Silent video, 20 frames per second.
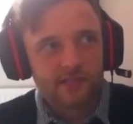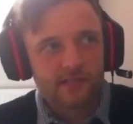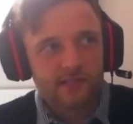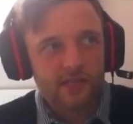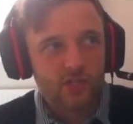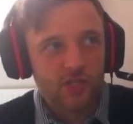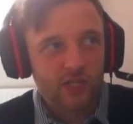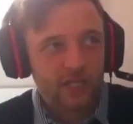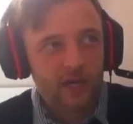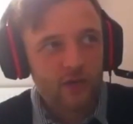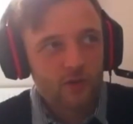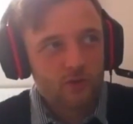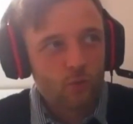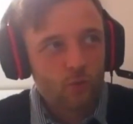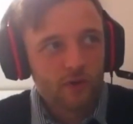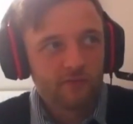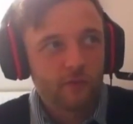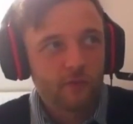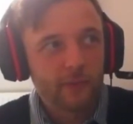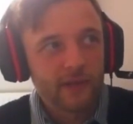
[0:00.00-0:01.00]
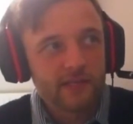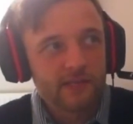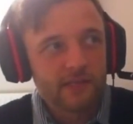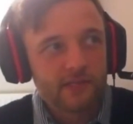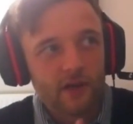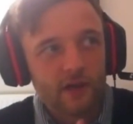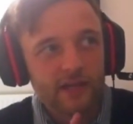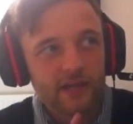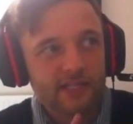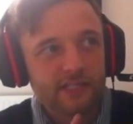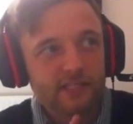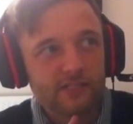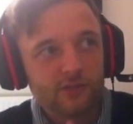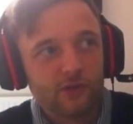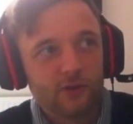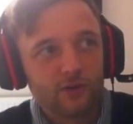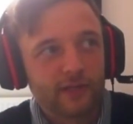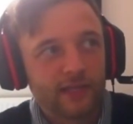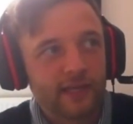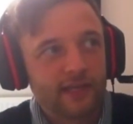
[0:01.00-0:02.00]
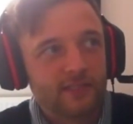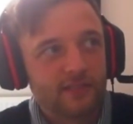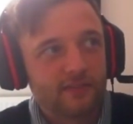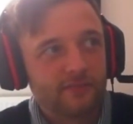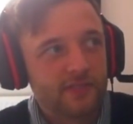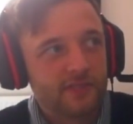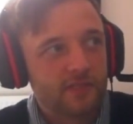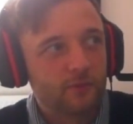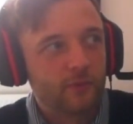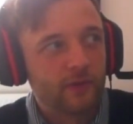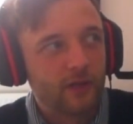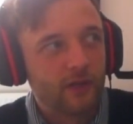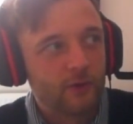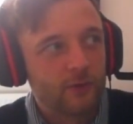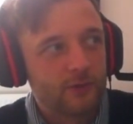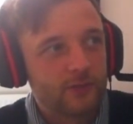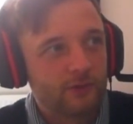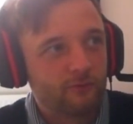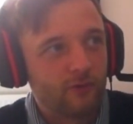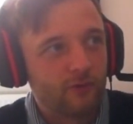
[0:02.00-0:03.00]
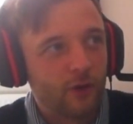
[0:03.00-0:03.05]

actually. That was one of the places I did not get to visit when I was in Rome.